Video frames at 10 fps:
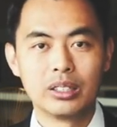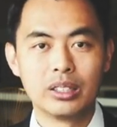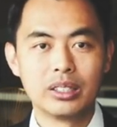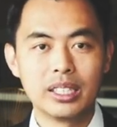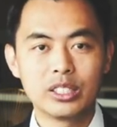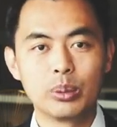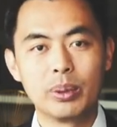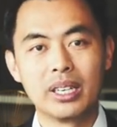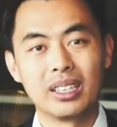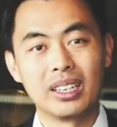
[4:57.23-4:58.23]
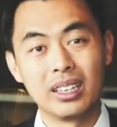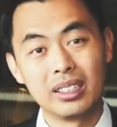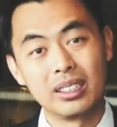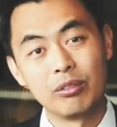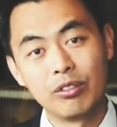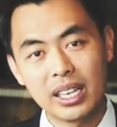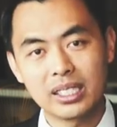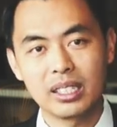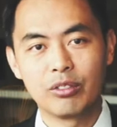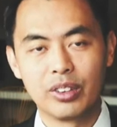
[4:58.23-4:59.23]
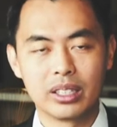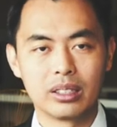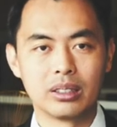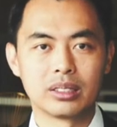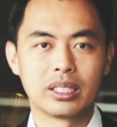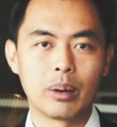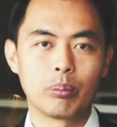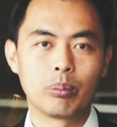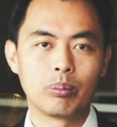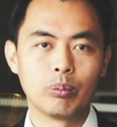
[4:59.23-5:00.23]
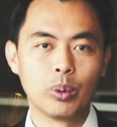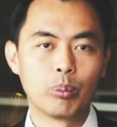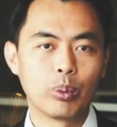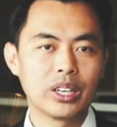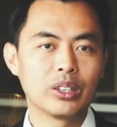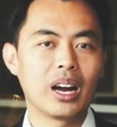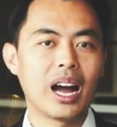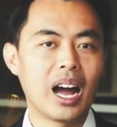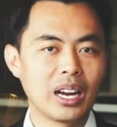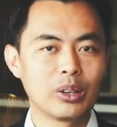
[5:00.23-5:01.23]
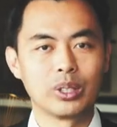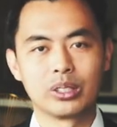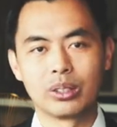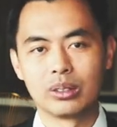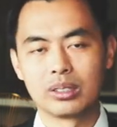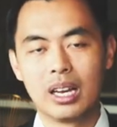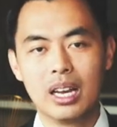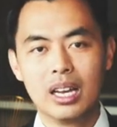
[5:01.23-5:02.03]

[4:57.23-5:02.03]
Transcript: You need to be in investing vehicles that will bring you higher returns,